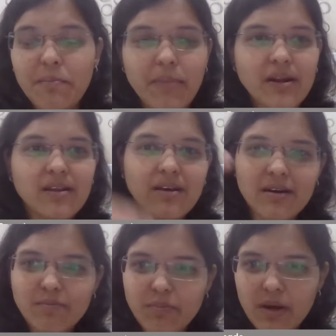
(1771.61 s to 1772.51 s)
But
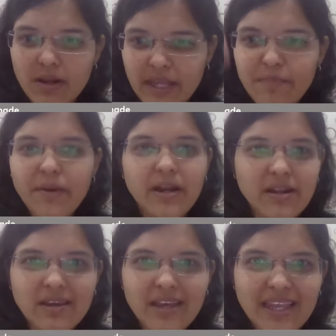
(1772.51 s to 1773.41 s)
a deep
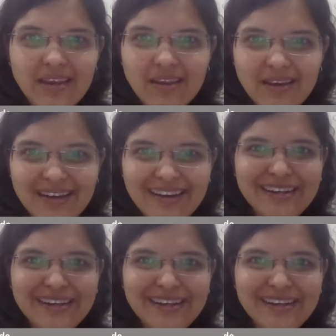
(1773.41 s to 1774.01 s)
cut in